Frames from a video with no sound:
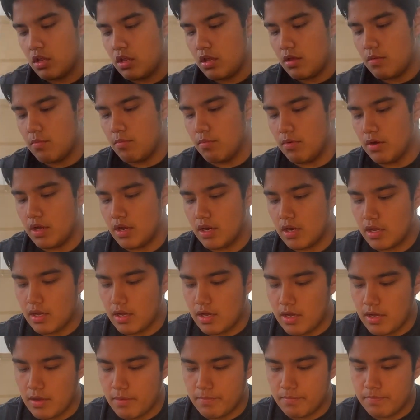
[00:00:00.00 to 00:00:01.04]
But
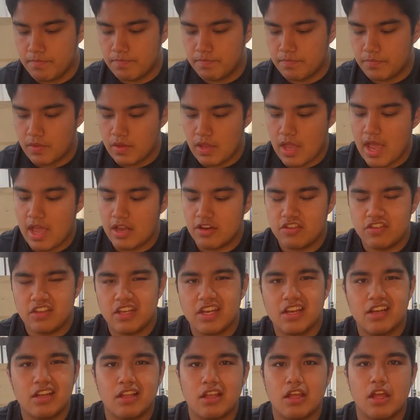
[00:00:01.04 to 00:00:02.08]
yeah, I just
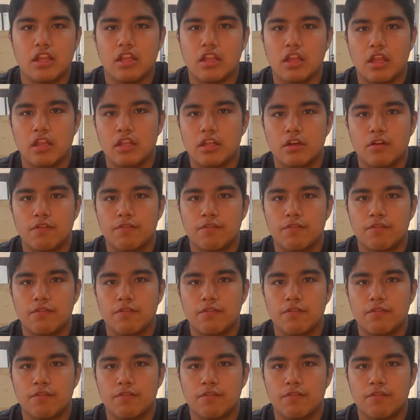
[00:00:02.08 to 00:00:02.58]
needed a